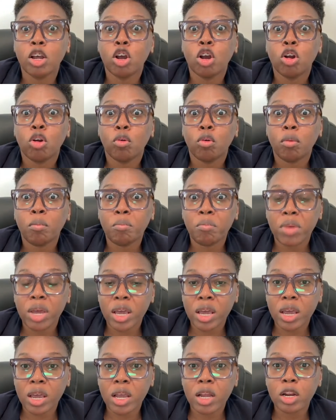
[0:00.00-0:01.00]

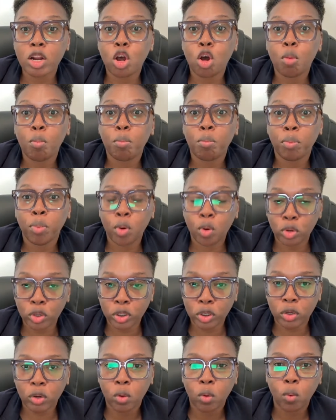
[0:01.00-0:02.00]
remain put
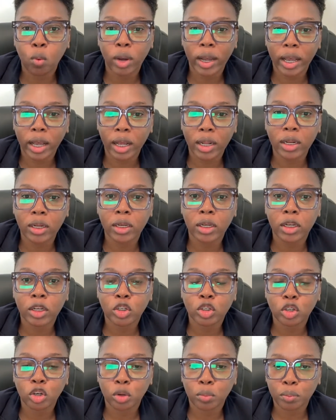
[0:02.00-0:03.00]
while
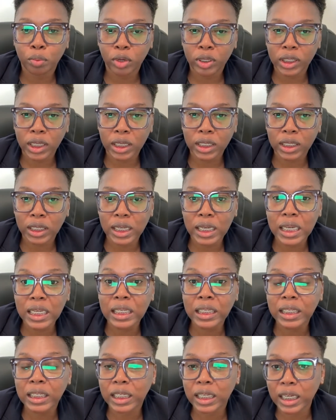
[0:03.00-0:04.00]
your process
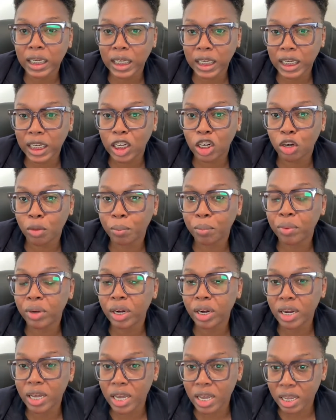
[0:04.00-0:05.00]
is taking
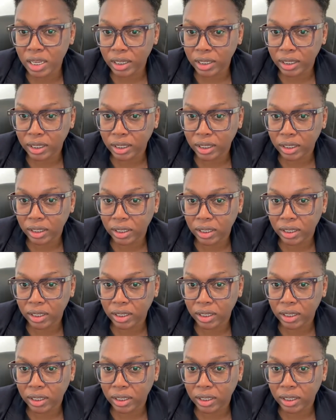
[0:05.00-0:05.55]
place.